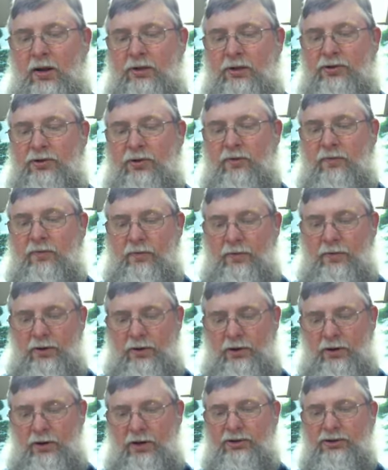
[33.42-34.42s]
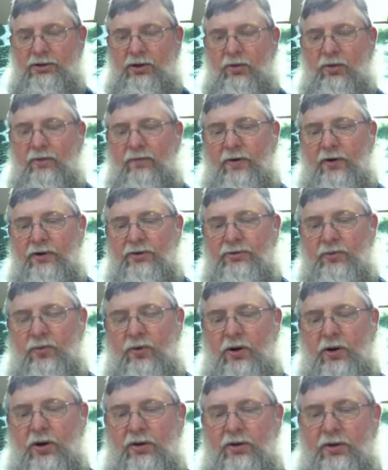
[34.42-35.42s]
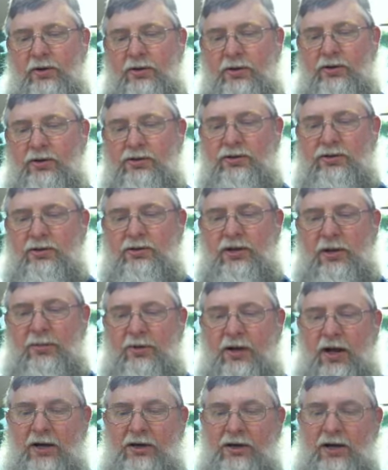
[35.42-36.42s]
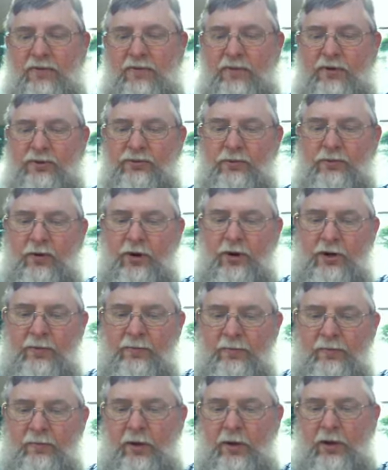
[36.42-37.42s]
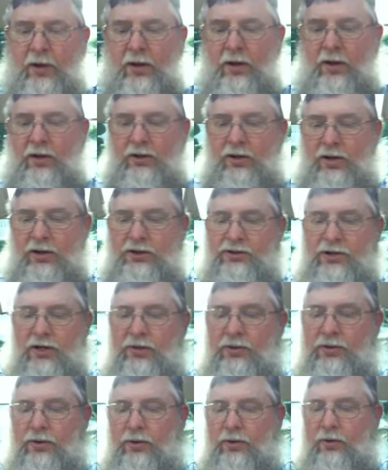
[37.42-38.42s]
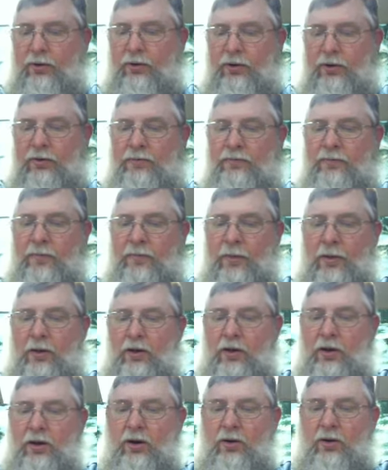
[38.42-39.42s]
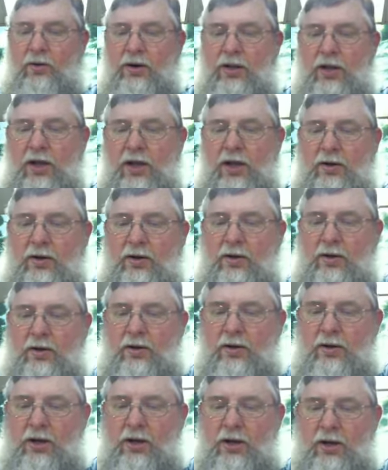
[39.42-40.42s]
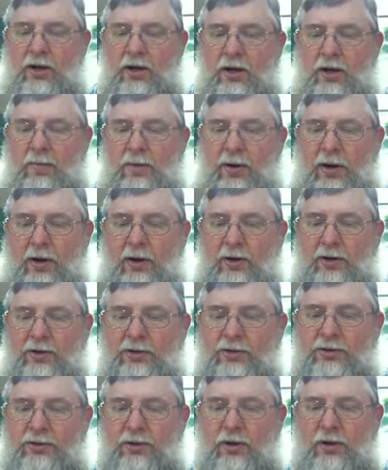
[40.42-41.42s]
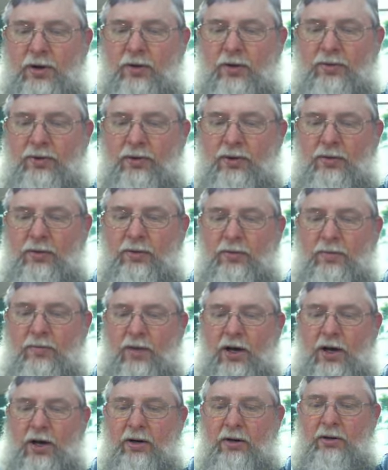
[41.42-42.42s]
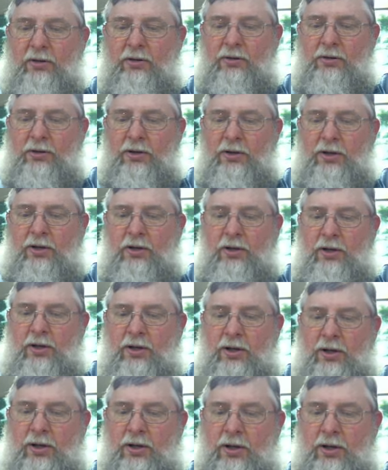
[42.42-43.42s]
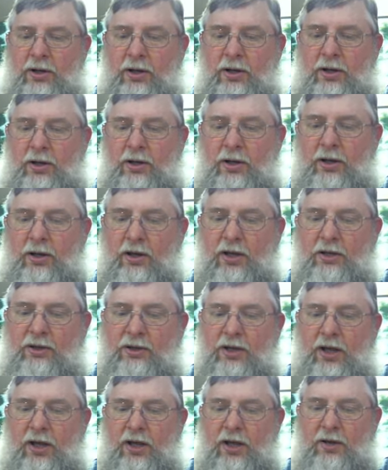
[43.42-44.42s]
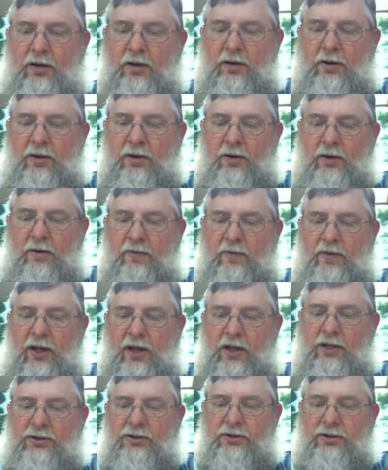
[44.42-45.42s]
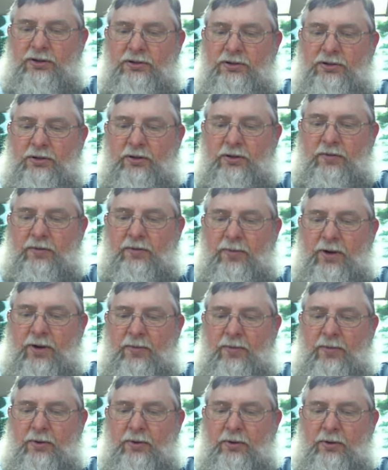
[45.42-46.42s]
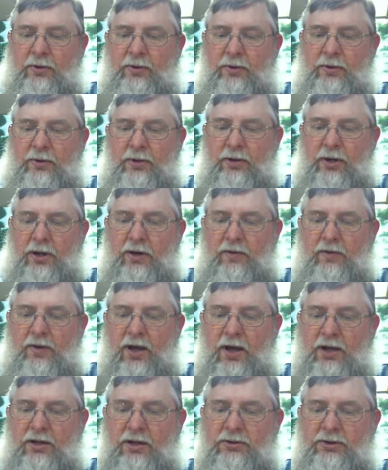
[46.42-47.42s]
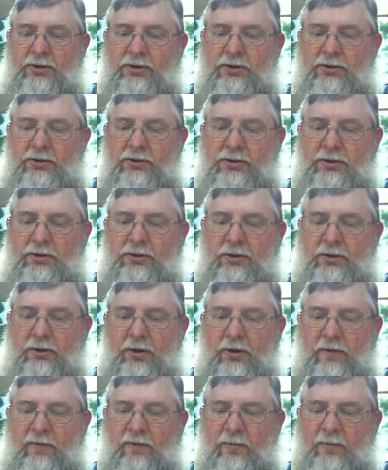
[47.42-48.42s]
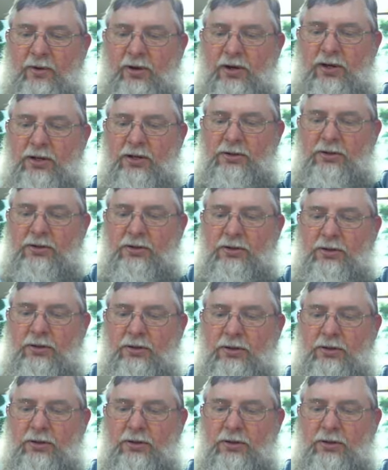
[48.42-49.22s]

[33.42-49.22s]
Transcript: So let's start with verse 1, chapter 19, verse 1. Thus saith the Lord, go and get a potter's earthen bottle, and take of the ancients of the people, and of the ancients of the priests.